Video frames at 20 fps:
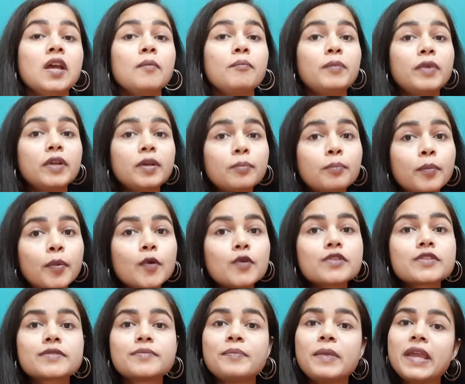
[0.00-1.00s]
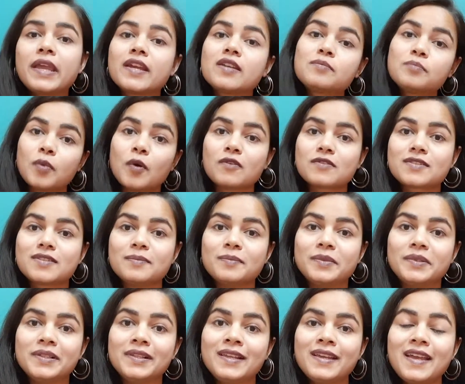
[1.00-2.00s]
But books make it
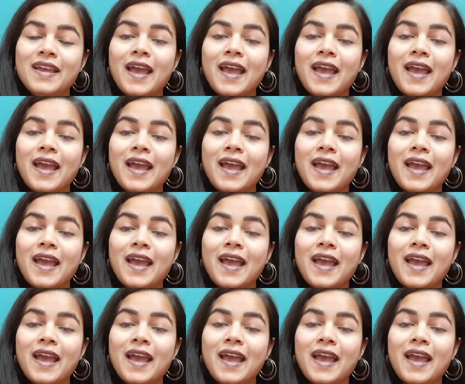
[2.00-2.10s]
possible,